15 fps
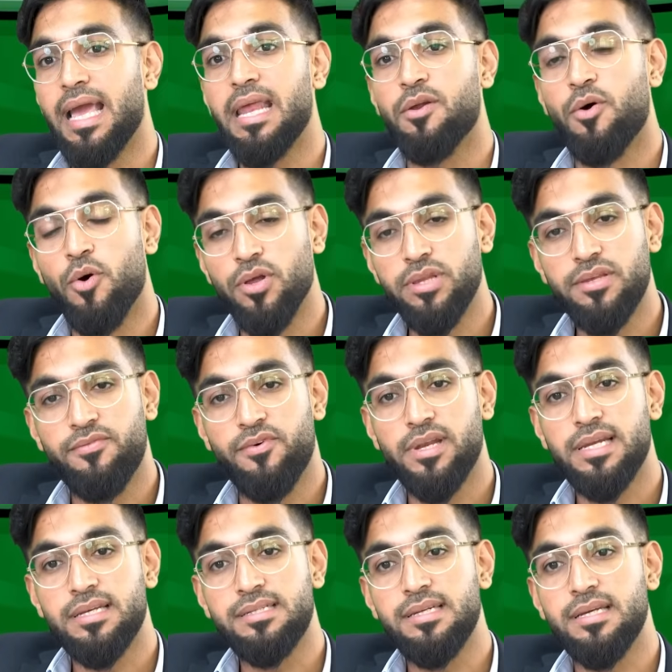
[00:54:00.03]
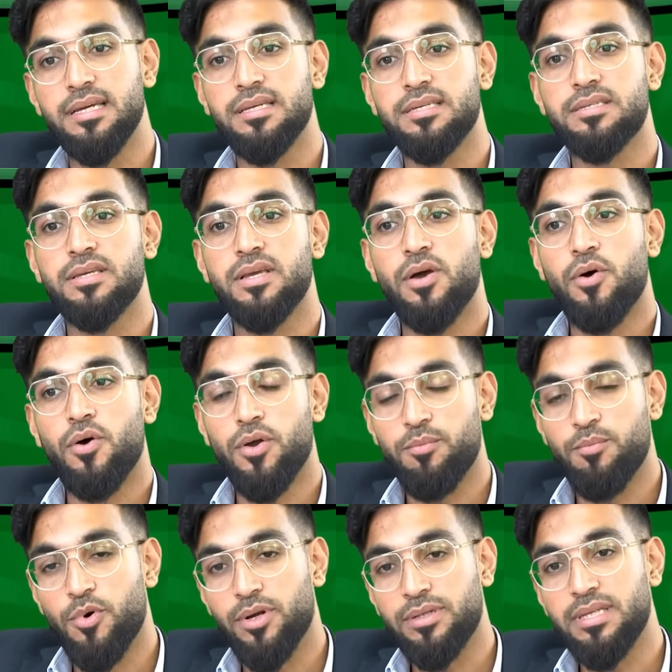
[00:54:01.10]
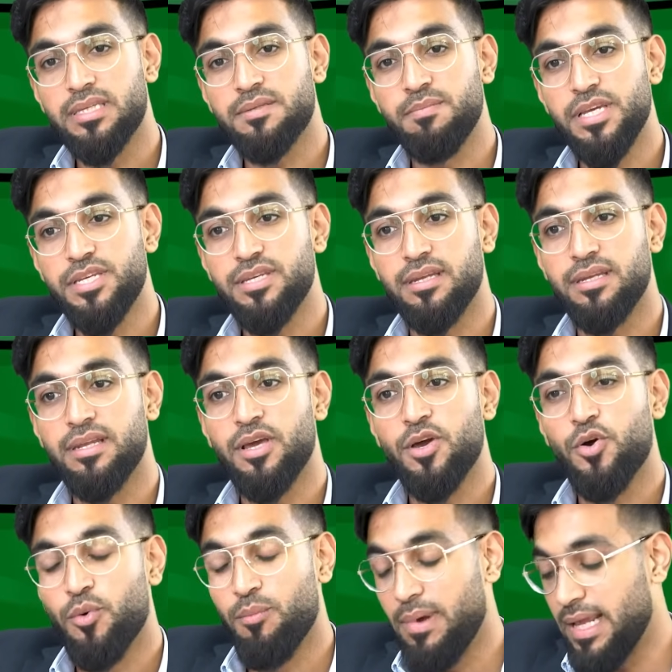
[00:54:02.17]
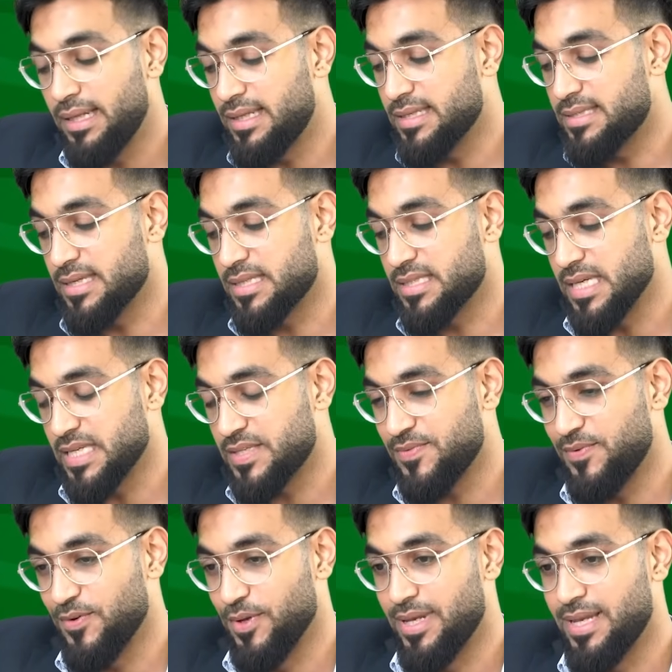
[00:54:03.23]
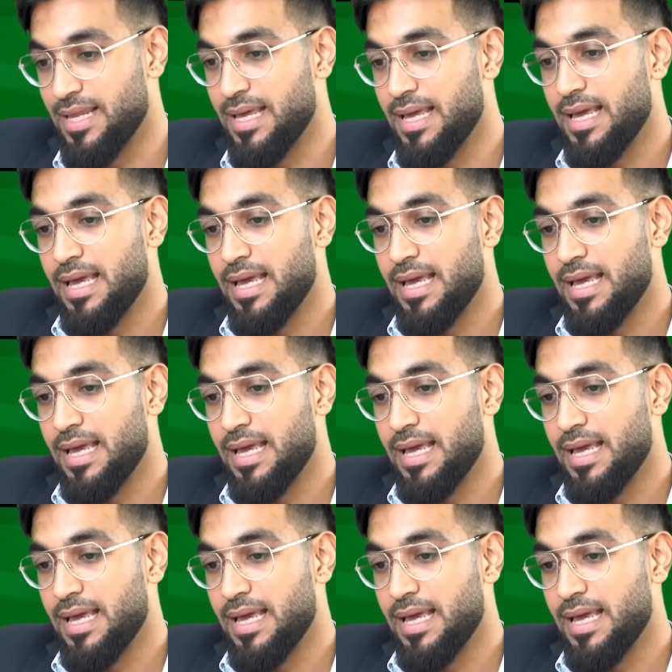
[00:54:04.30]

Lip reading: and all the volunteers on board this mission who made this successful